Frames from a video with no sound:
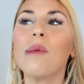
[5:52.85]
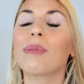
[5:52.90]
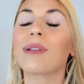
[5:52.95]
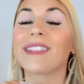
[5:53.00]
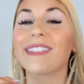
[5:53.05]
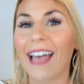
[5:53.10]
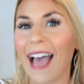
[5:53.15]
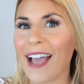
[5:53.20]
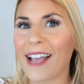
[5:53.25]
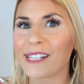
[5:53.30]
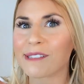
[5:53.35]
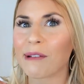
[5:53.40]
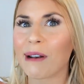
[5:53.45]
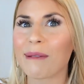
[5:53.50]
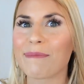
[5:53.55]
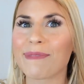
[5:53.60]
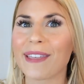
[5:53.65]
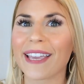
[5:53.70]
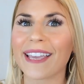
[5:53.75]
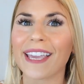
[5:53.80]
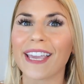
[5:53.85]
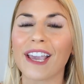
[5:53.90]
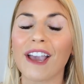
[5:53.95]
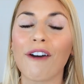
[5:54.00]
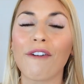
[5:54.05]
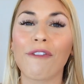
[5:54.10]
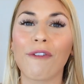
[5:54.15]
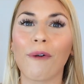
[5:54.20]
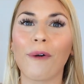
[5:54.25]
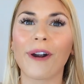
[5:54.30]
But that is what I'm
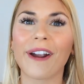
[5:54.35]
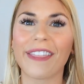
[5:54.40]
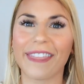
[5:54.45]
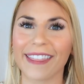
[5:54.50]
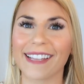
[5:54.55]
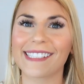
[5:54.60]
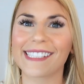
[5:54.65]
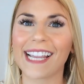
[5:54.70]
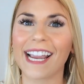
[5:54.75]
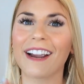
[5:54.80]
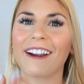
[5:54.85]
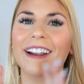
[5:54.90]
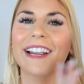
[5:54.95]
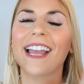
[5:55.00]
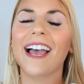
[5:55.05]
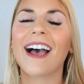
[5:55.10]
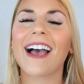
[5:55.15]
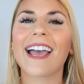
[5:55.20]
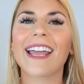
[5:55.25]
thinking for this area,